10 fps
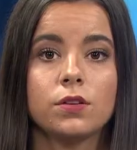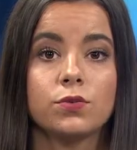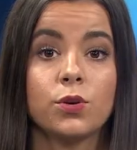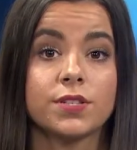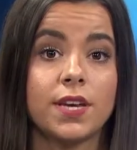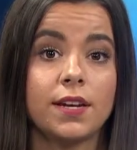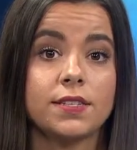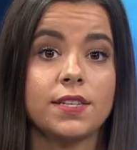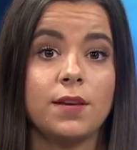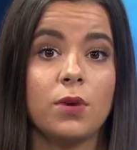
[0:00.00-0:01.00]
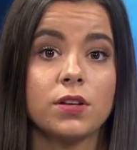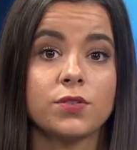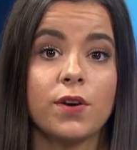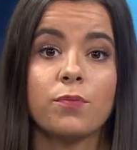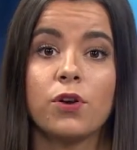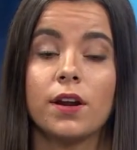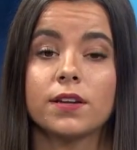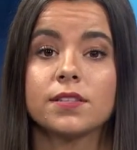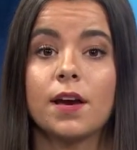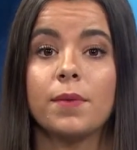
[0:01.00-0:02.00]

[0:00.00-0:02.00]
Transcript: Tourskana's team also have products